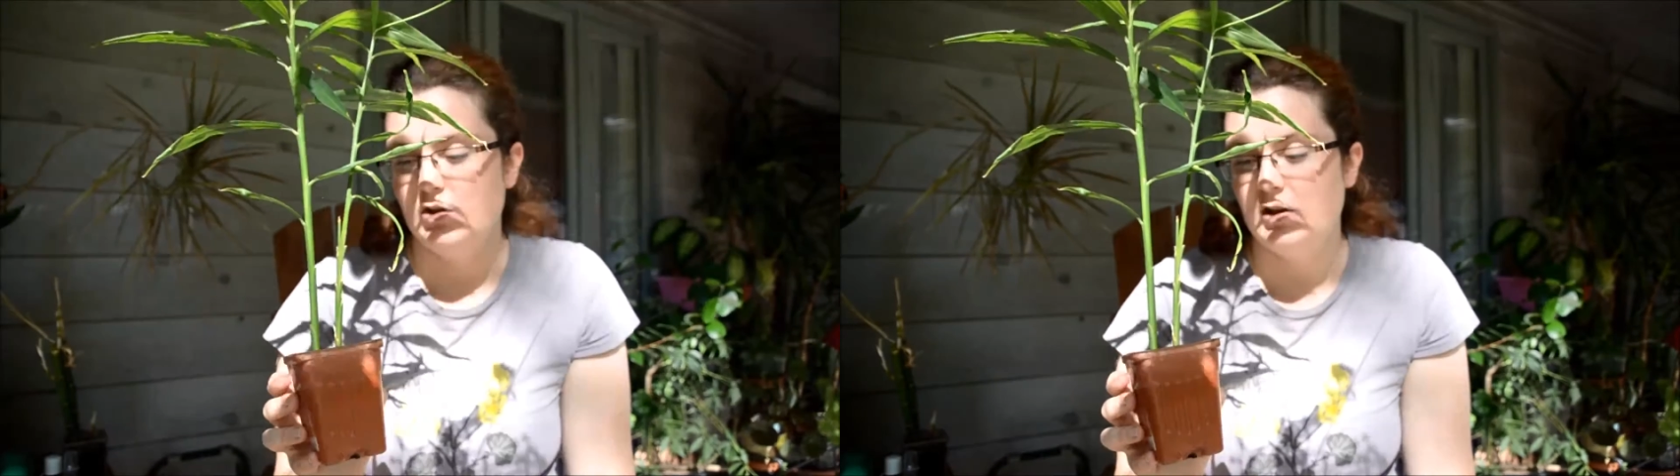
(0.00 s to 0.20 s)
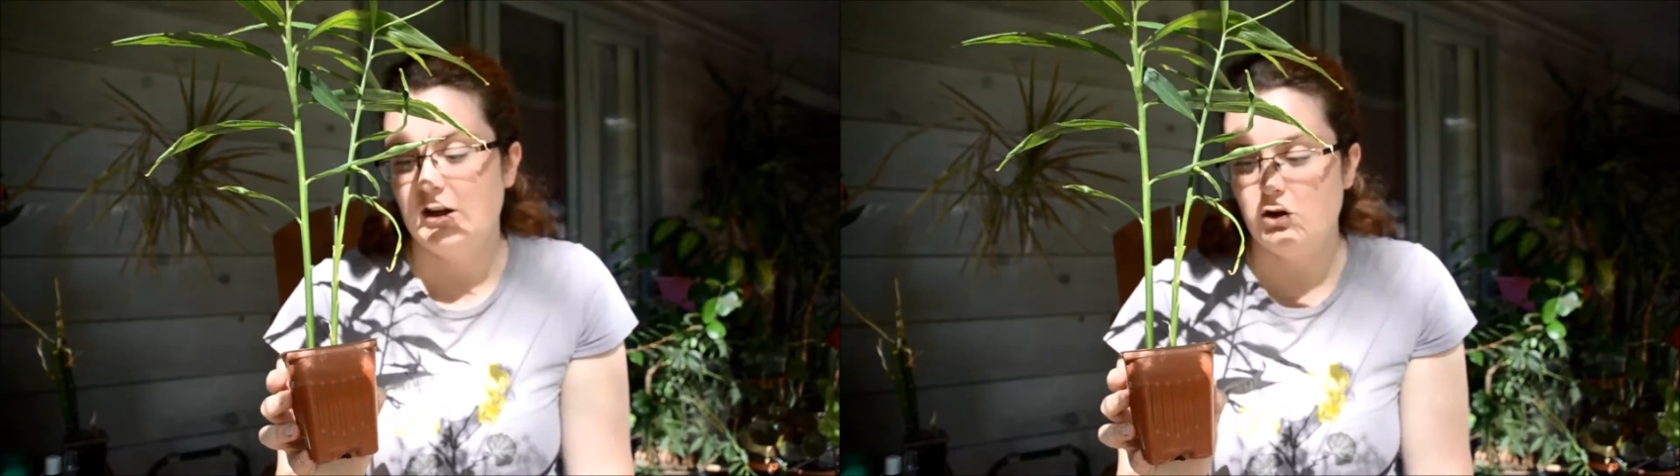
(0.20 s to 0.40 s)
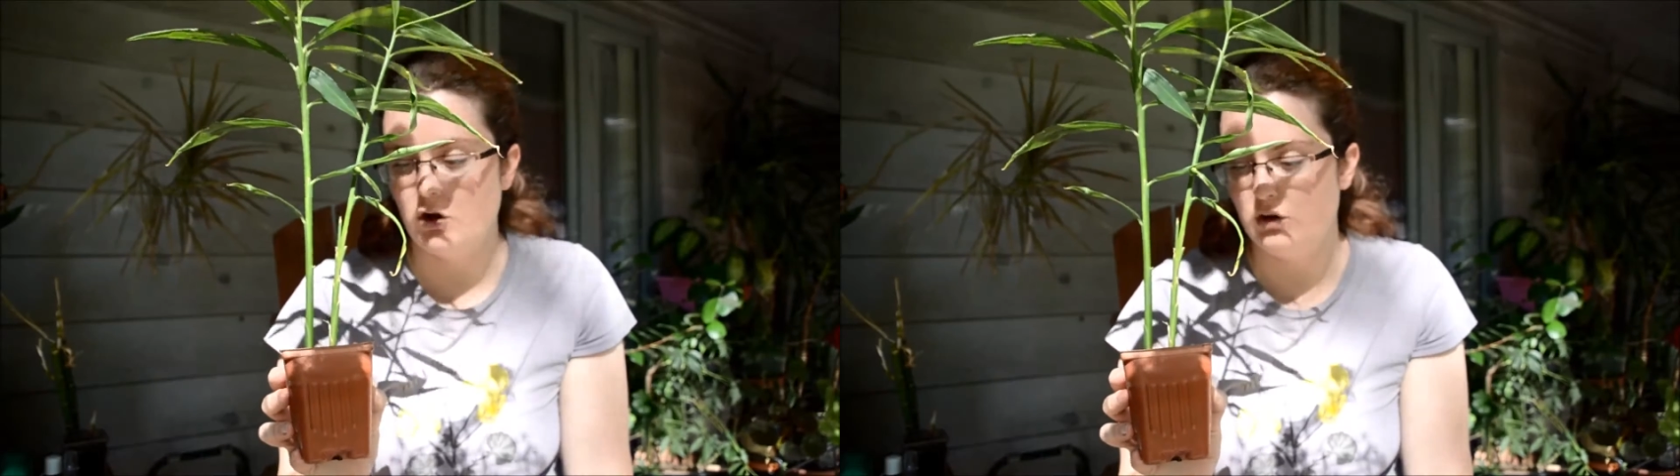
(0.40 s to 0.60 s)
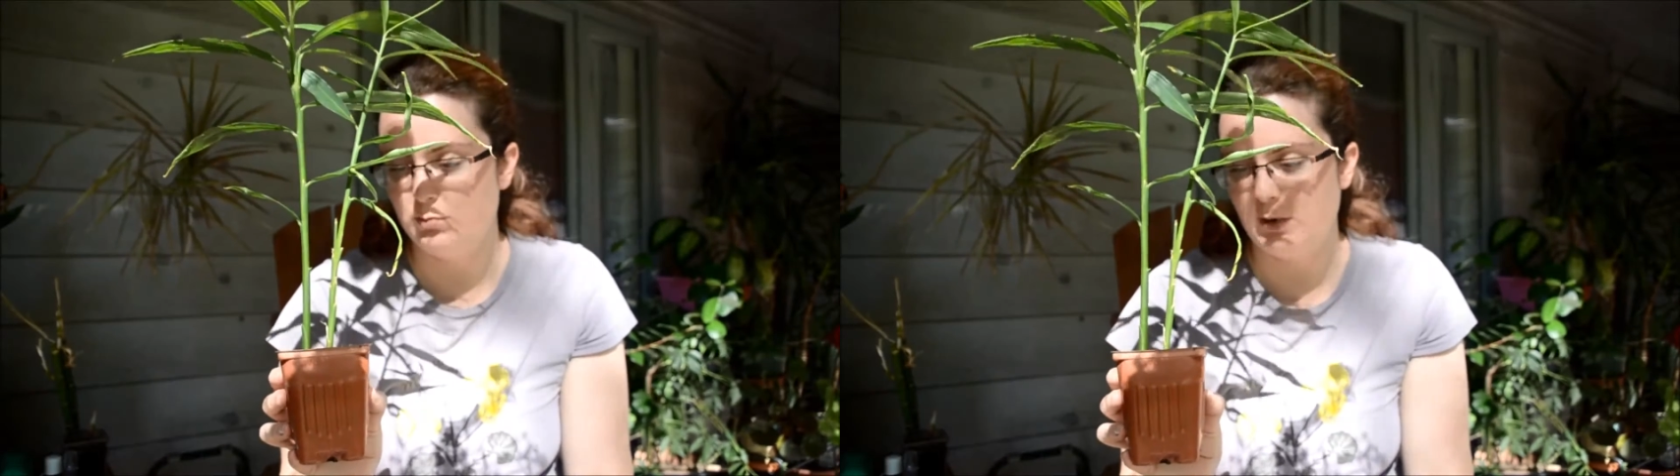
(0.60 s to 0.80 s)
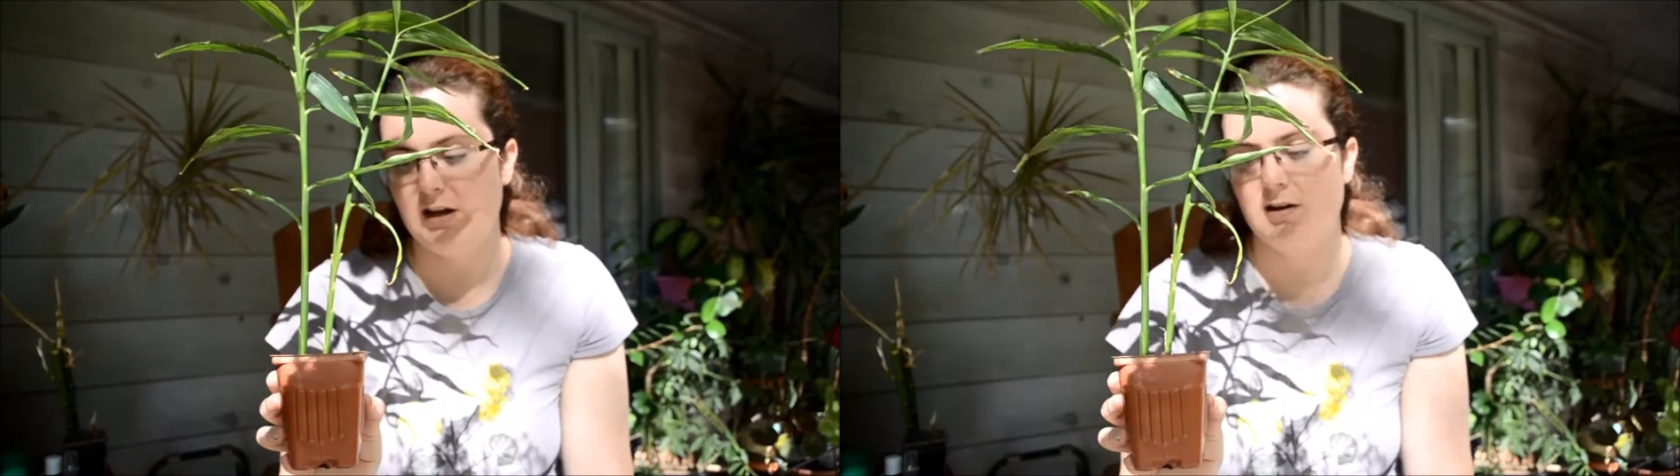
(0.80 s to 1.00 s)
they
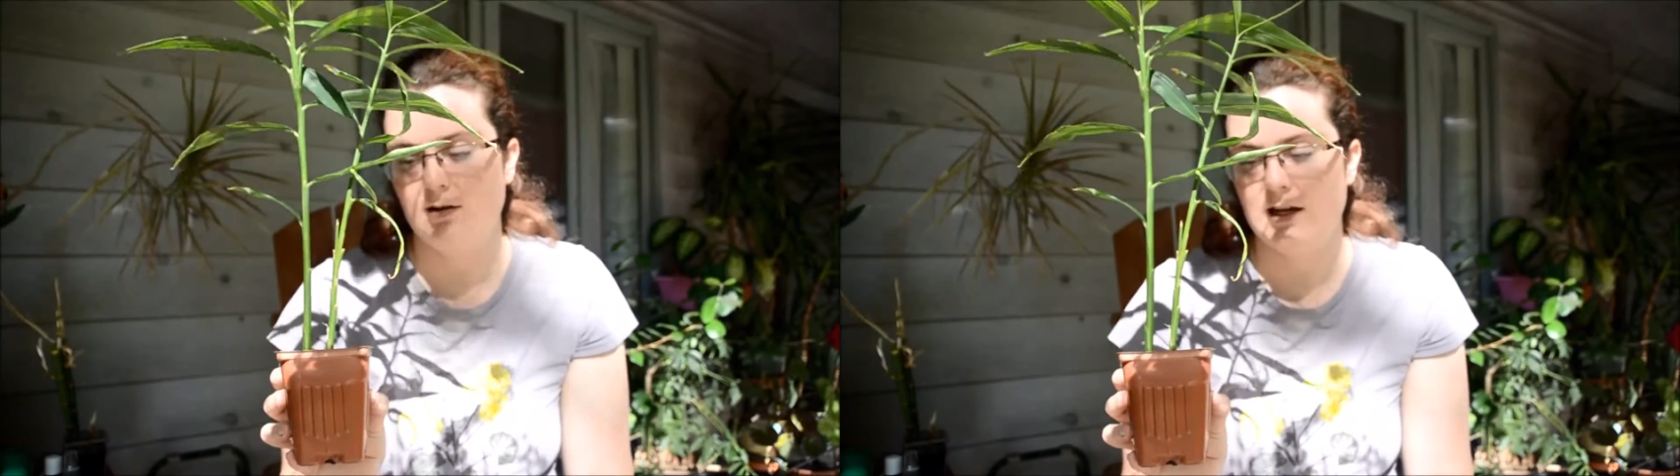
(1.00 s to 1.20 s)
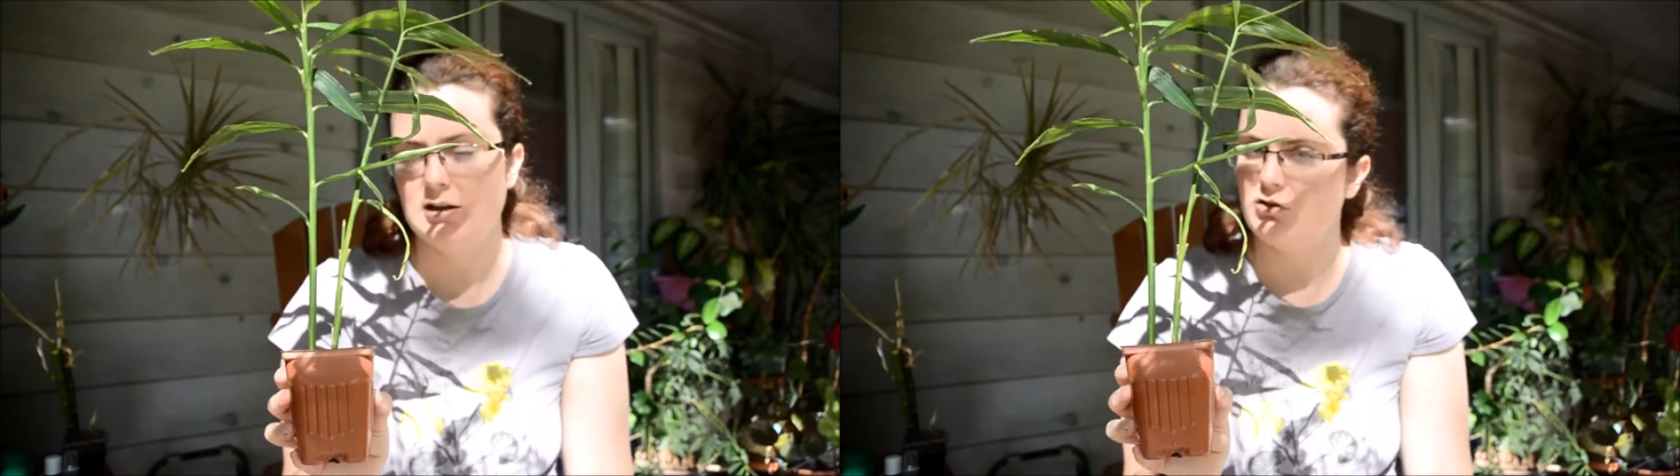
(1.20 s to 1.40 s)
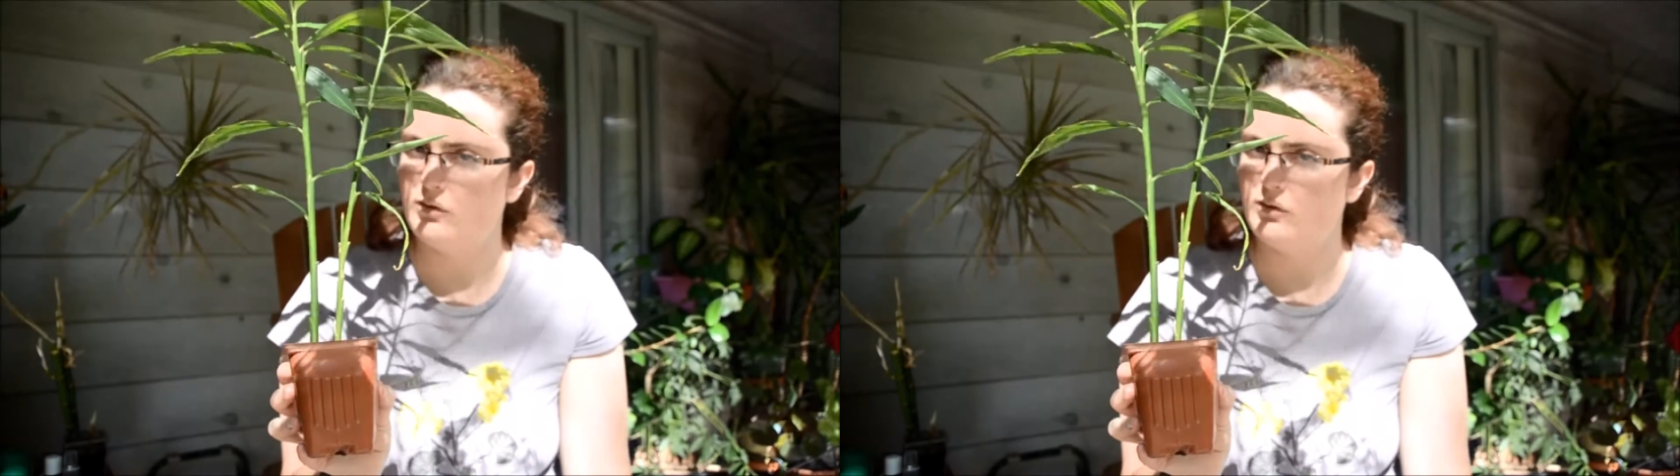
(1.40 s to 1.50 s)
could be each